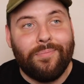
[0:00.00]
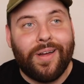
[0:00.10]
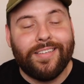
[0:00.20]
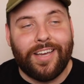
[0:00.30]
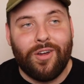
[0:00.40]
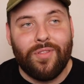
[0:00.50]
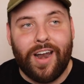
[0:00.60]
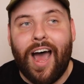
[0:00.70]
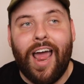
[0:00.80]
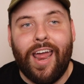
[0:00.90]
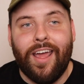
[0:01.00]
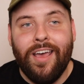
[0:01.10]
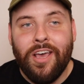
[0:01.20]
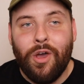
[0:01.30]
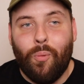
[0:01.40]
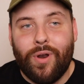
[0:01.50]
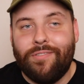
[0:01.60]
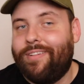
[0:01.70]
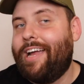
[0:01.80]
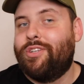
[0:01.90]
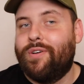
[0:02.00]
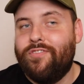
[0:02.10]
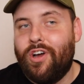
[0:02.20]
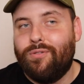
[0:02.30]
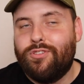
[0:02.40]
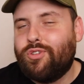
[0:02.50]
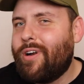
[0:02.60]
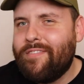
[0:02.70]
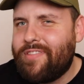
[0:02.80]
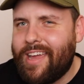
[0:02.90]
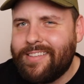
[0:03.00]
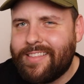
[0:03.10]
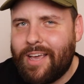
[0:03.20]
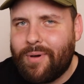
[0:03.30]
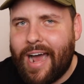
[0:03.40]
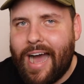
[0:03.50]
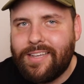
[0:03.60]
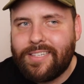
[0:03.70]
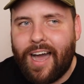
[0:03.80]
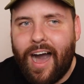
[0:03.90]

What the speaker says: because I know that I would have liked to have known sort of things that they would ask.